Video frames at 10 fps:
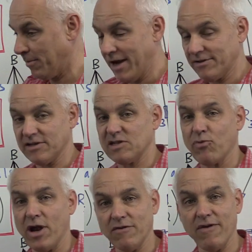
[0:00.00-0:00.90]
makes a
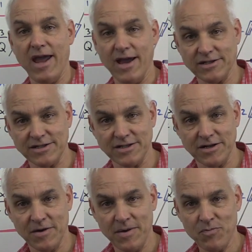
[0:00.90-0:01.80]
spread of S
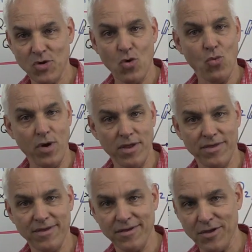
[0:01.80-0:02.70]

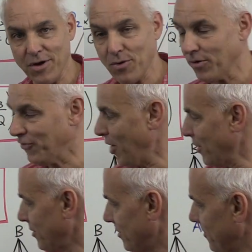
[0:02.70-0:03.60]
with the horizontal.